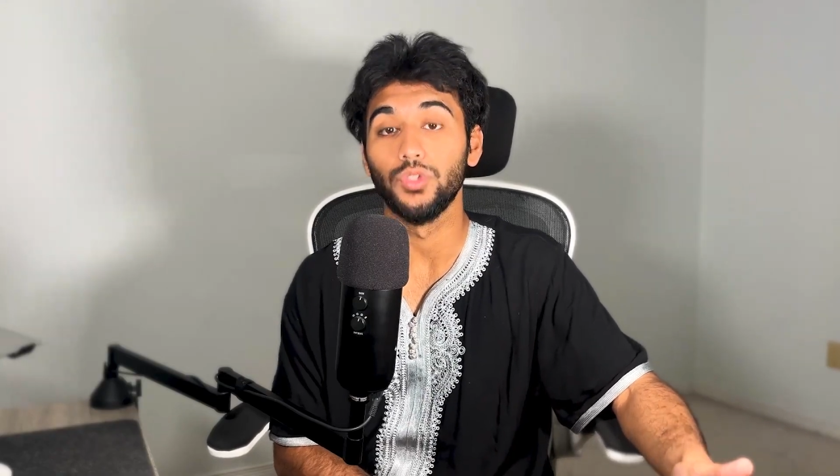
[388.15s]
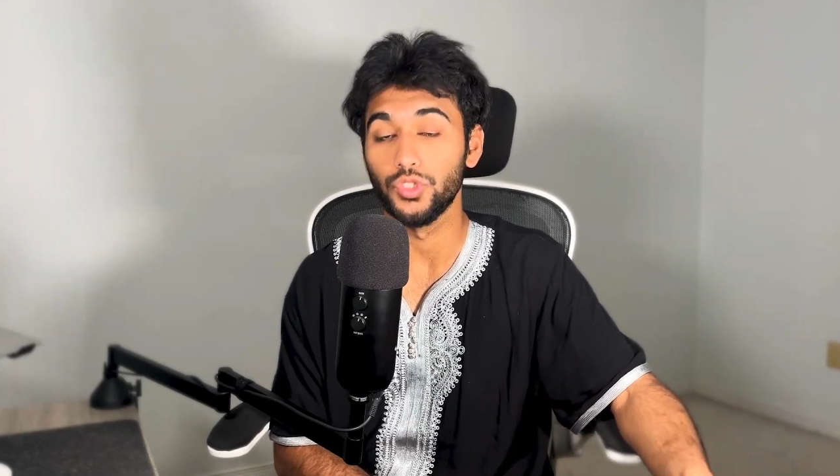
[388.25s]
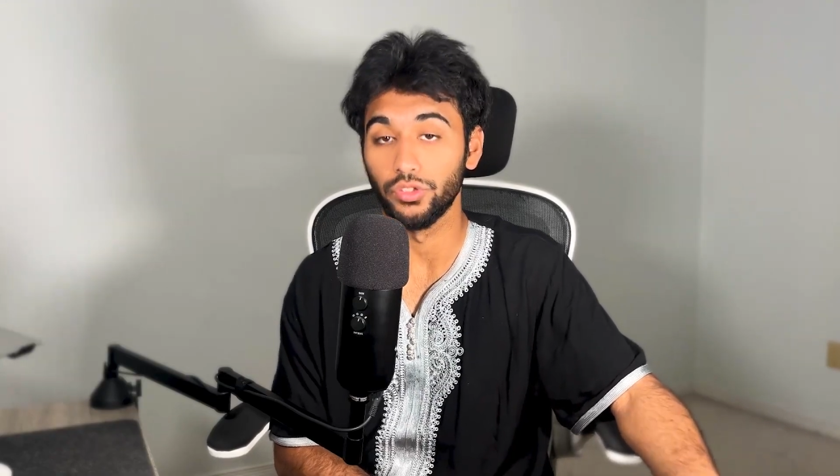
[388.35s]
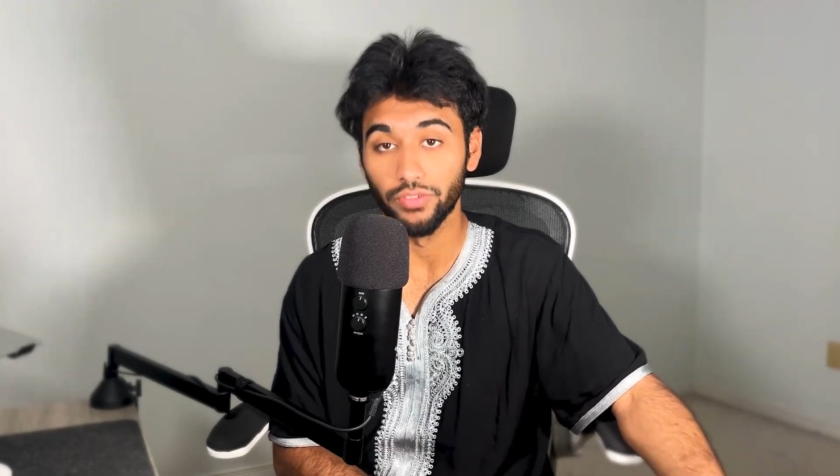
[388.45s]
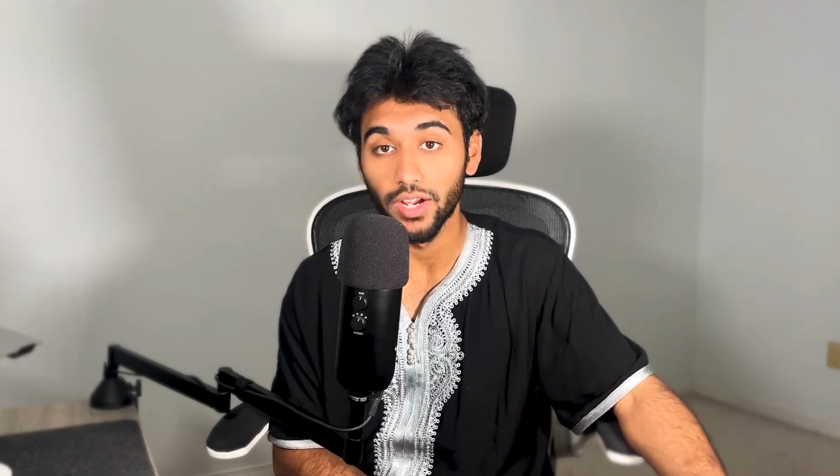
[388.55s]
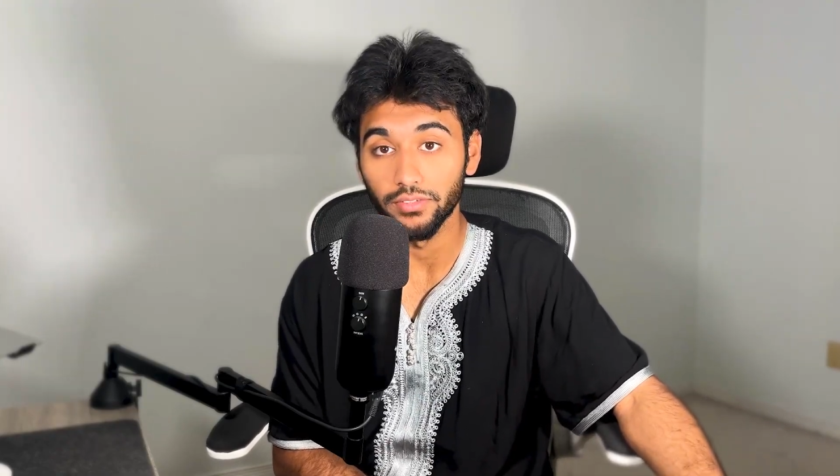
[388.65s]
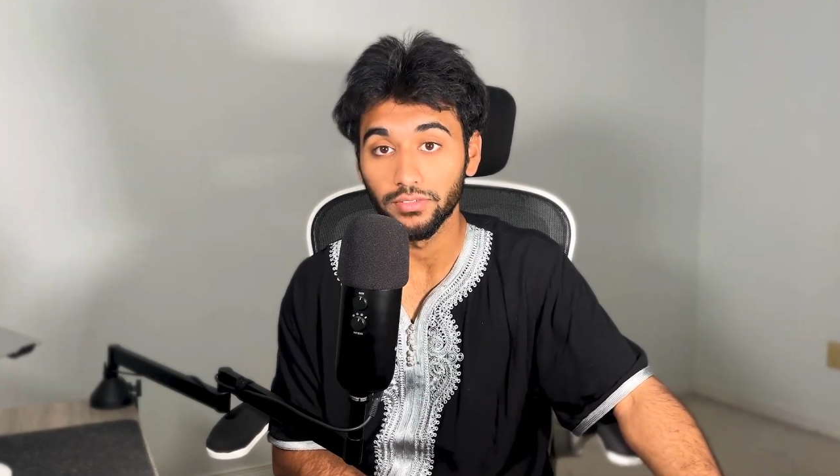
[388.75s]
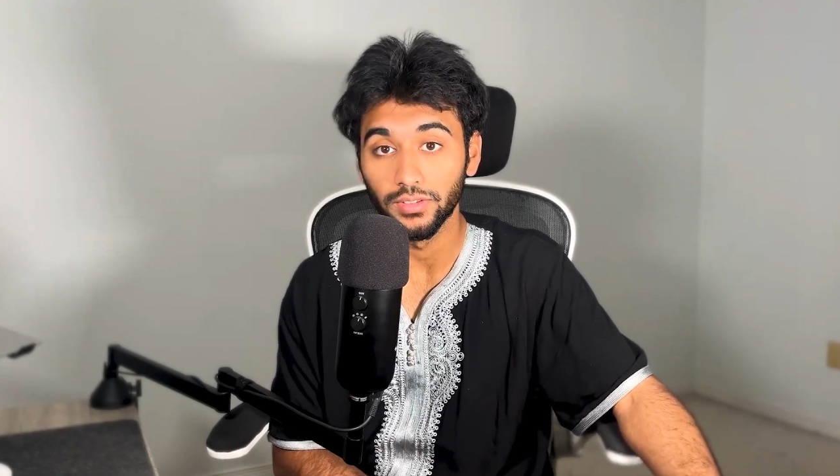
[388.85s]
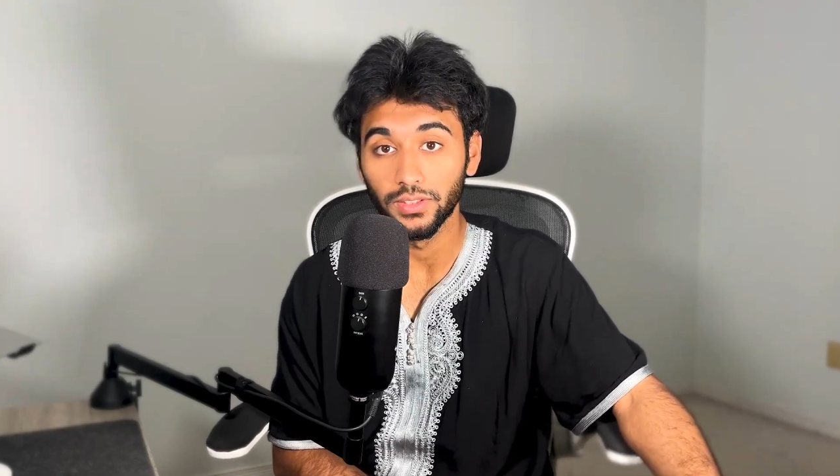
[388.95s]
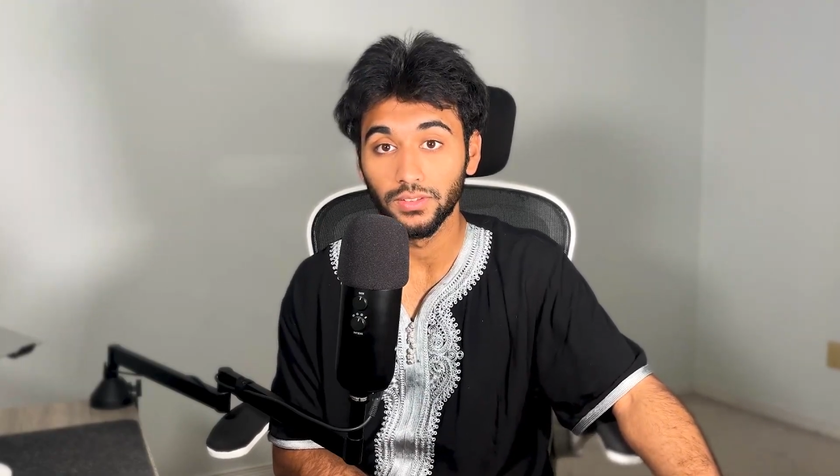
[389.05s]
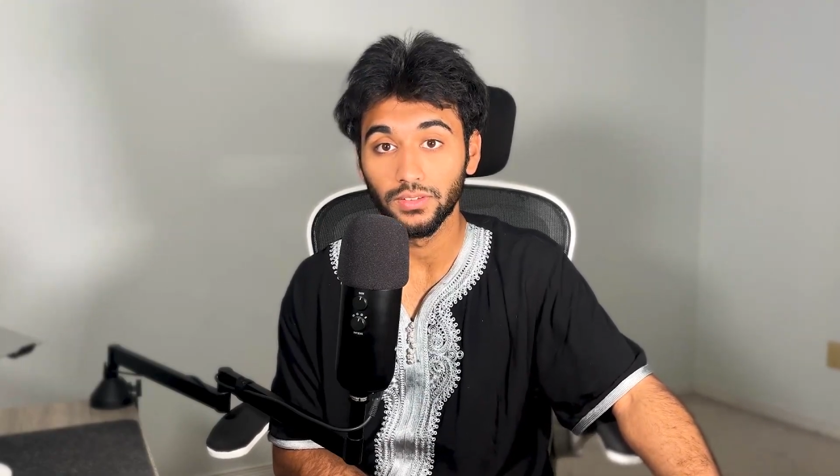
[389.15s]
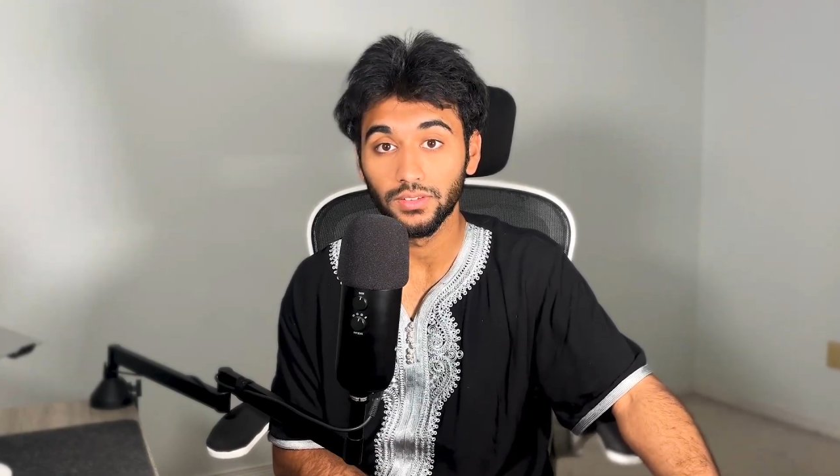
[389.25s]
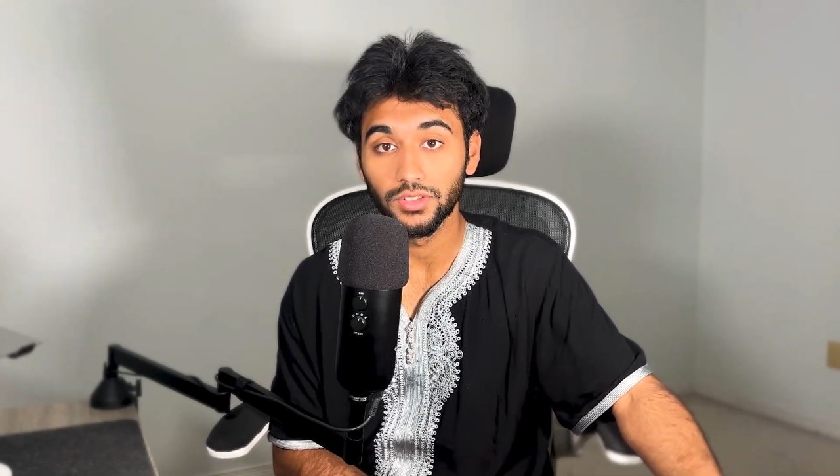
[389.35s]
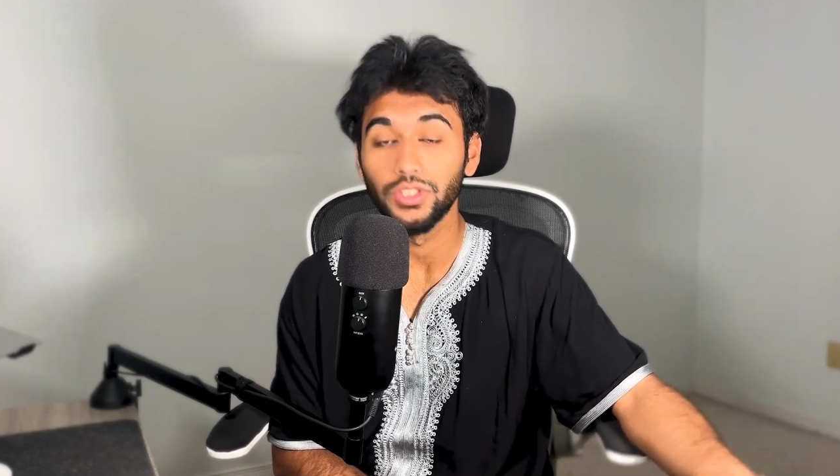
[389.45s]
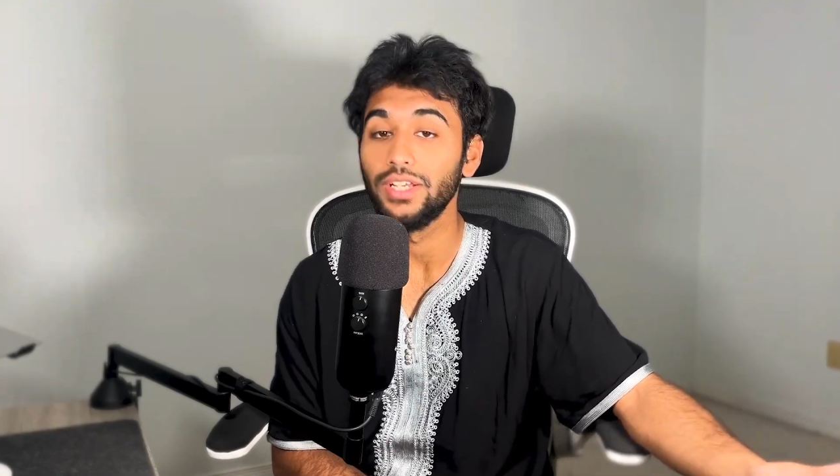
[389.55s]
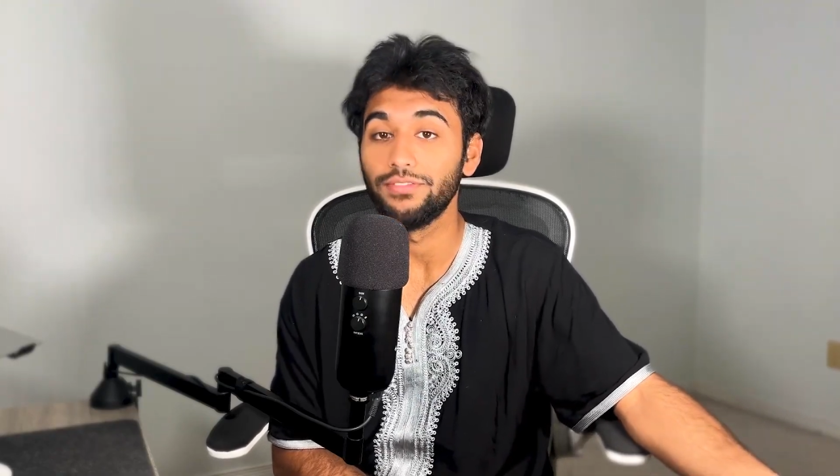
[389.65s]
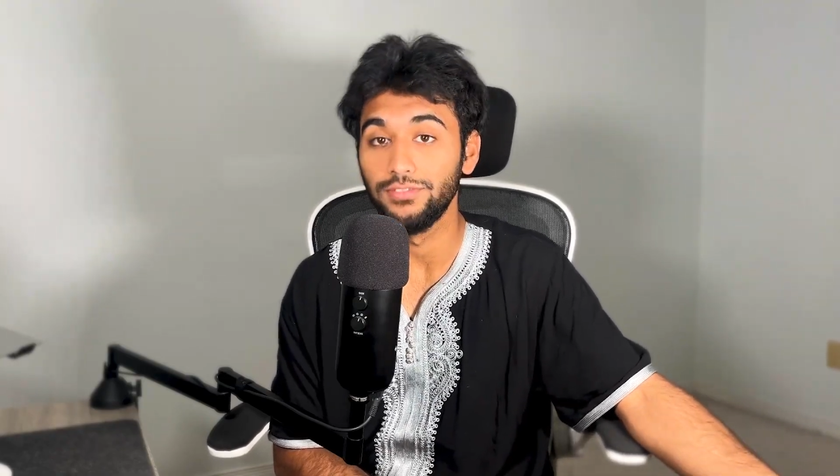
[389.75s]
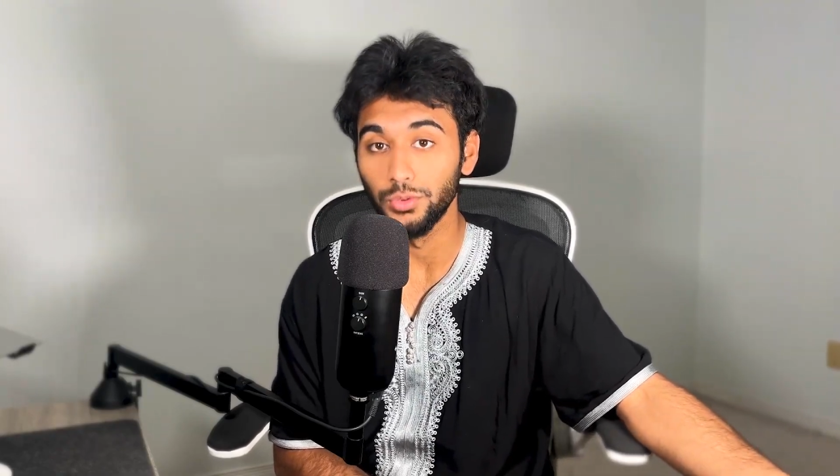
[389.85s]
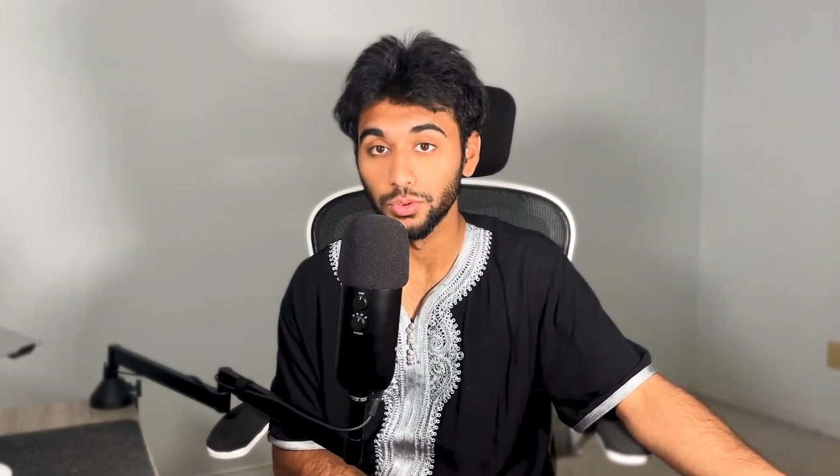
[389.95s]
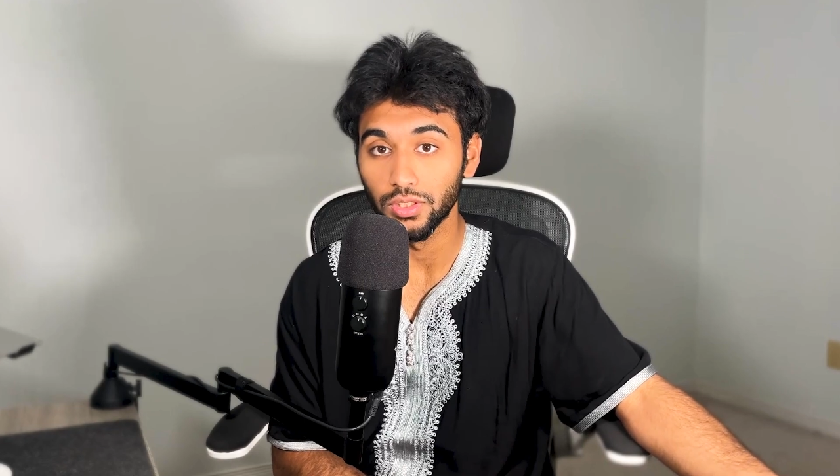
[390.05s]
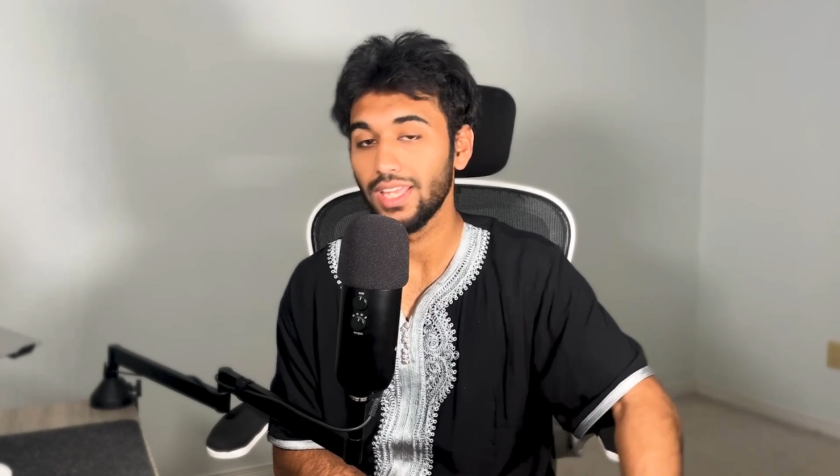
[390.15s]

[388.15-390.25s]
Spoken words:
survive, to get food.